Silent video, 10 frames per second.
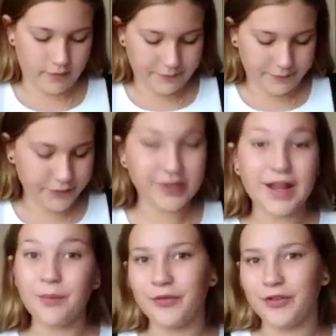So now
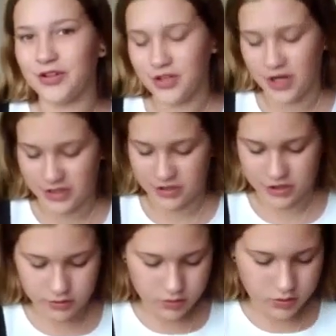moving on to eyeshadow.
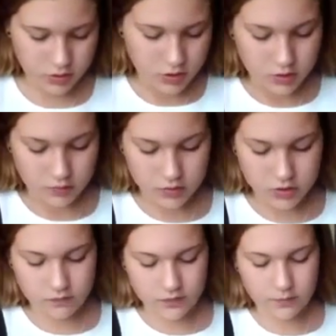I'm going to start
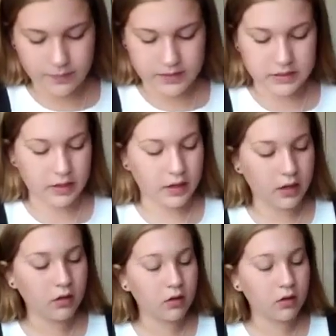off with the base layer.